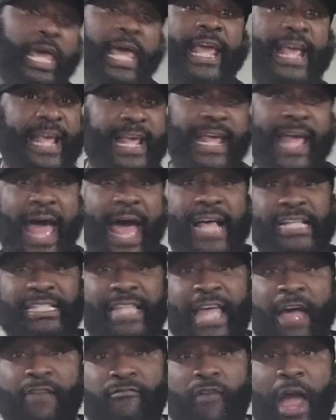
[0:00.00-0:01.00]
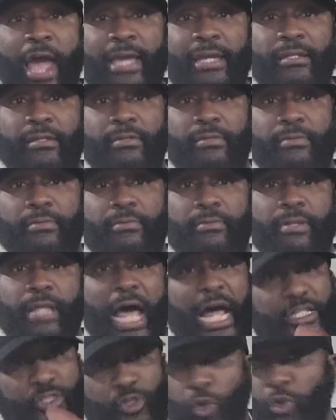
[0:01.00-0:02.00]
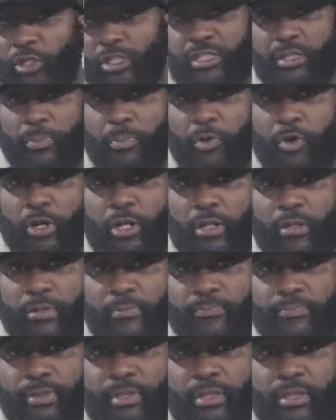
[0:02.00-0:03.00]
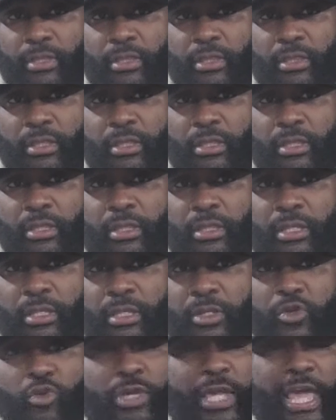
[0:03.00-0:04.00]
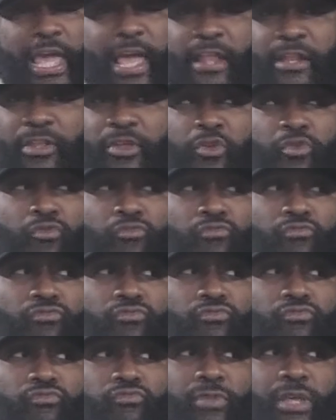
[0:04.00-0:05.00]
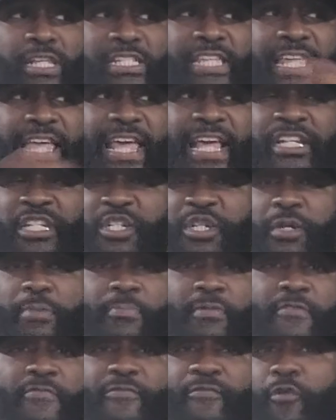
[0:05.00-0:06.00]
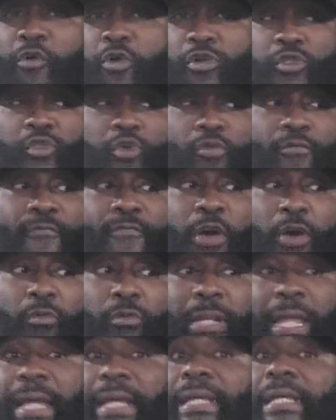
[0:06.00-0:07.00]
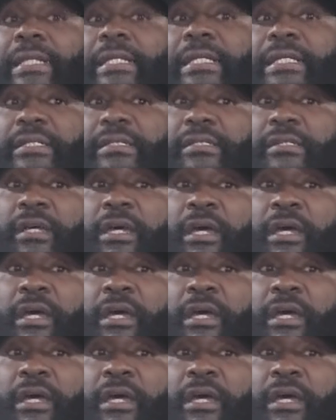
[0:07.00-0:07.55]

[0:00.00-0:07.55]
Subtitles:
He has that right. I totally support it. You can't, his hands shouldn't be forced or felt like it is.